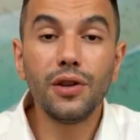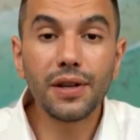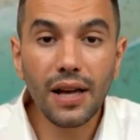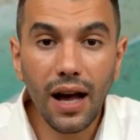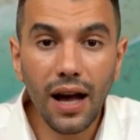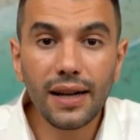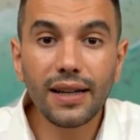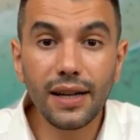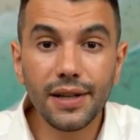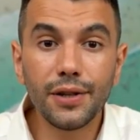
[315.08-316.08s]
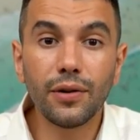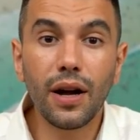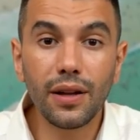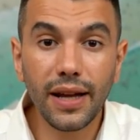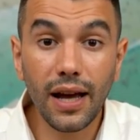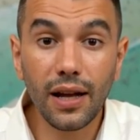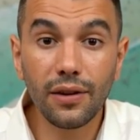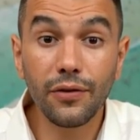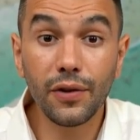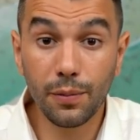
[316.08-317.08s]
You can't cut into your other
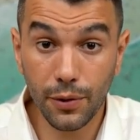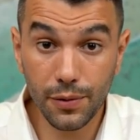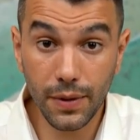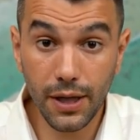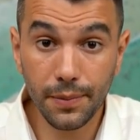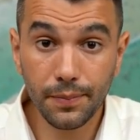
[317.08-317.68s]
accounts for your splurge money.